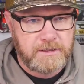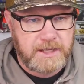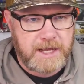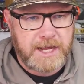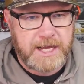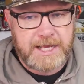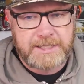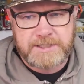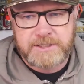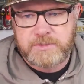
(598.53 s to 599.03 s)

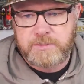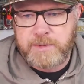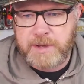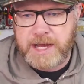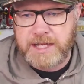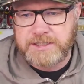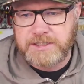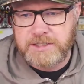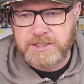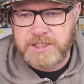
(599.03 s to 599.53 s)
I got this
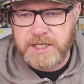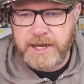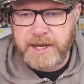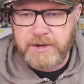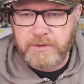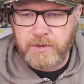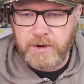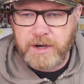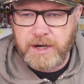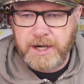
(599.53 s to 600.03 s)
box in
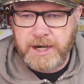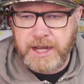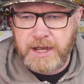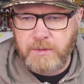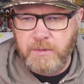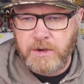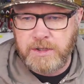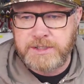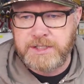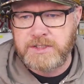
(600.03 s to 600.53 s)
January.
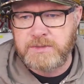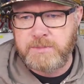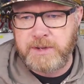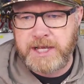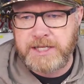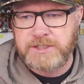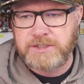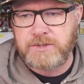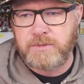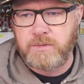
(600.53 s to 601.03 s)
I want these
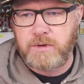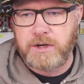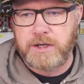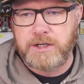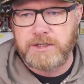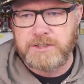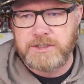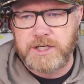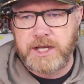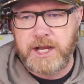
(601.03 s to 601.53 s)
baits to
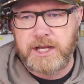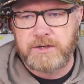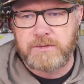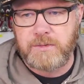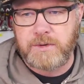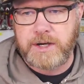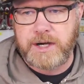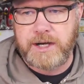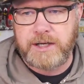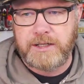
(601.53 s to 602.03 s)
work in
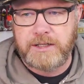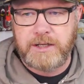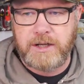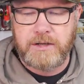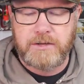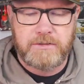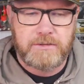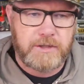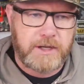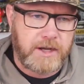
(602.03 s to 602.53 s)
January, you know.